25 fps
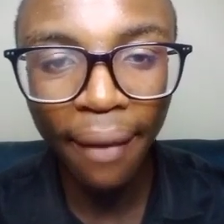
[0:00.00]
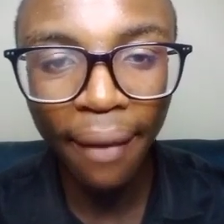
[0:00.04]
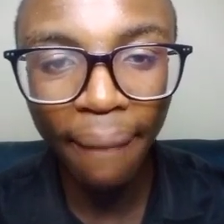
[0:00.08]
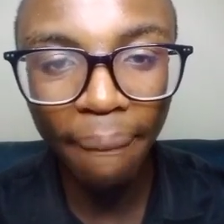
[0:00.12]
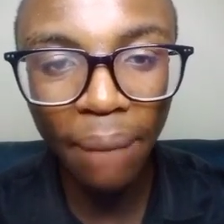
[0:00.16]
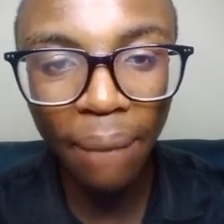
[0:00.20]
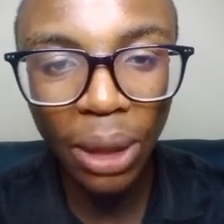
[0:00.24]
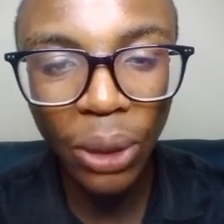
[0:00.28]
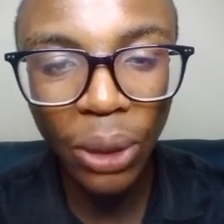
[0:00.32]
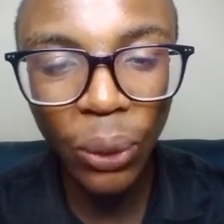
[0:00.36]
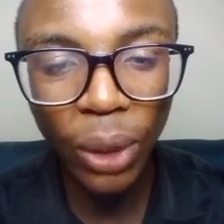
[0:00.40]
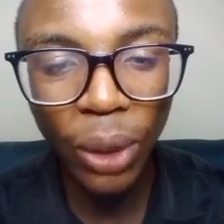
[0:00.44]

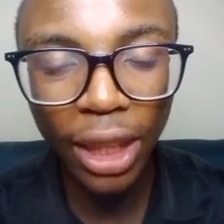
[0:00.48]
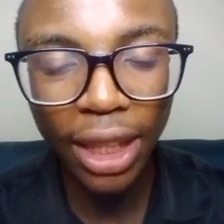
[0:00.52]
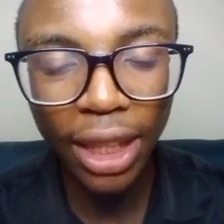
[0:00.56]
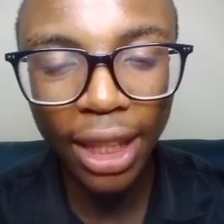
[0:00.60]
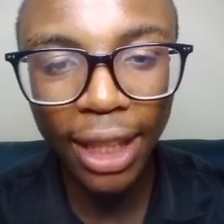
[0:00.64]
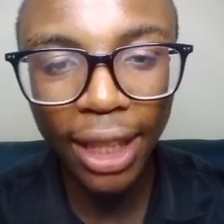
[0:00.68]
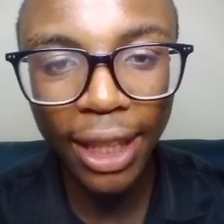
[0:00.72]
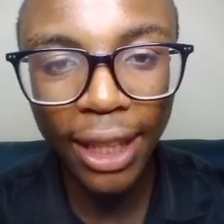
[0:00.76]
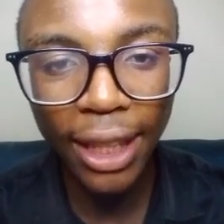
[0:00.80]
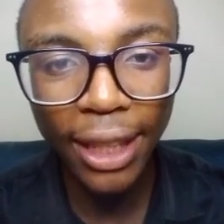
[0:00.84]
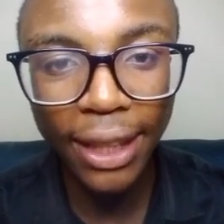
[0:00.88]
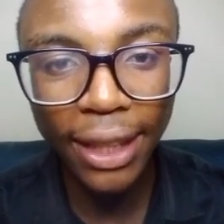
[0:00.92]
Between
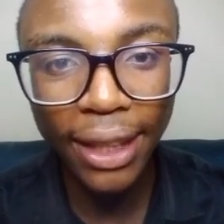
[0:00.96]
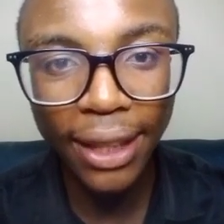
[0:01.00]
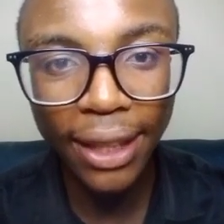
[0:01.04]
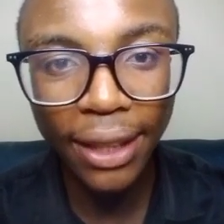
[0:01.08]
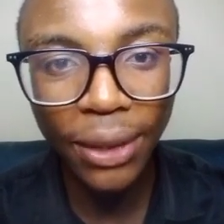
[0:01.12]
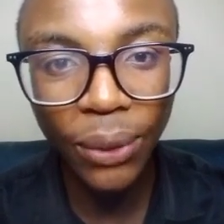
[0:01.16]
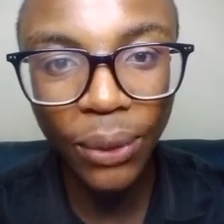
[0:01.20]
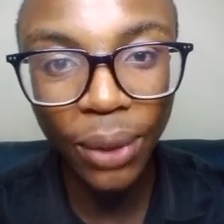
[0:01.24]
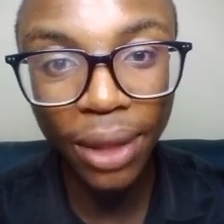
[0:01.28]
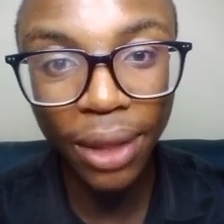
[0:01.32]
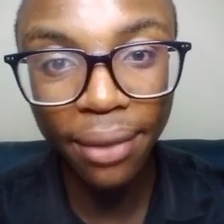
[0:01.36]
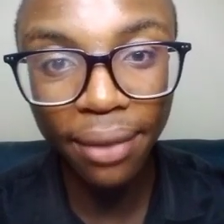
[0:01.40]

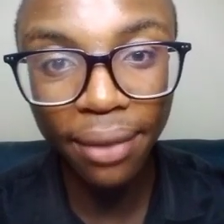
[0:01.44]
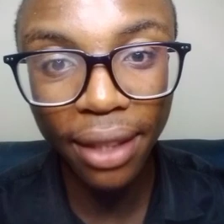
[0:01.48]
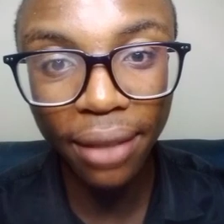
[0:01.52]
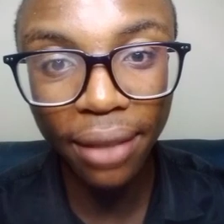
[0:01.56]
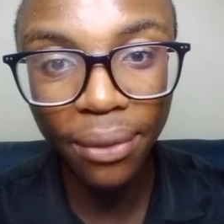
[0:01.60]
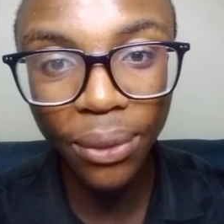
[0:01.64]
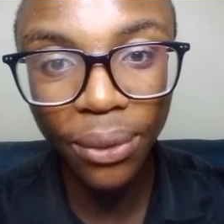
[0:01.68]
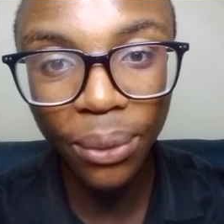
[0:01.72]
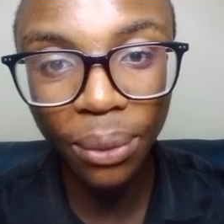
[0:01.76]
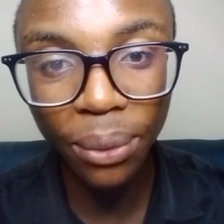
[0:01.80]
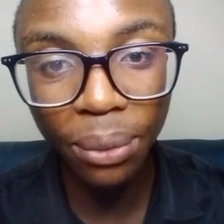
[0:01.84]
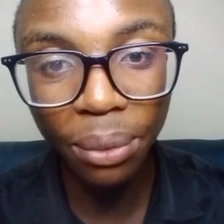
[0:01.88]

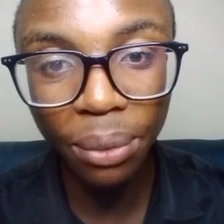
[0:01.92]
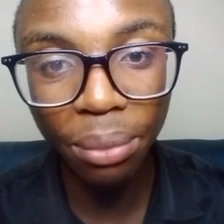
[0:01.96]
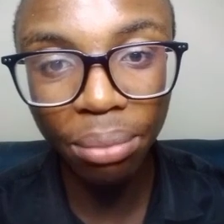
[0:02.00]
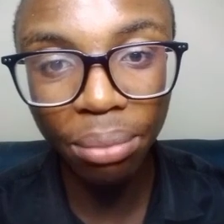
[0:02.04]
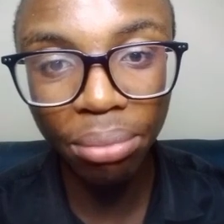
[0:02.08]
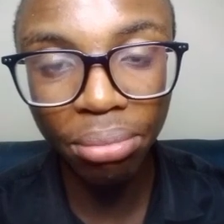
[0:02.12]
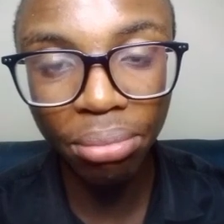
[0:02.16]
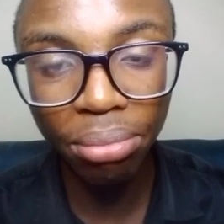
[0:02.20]
25 to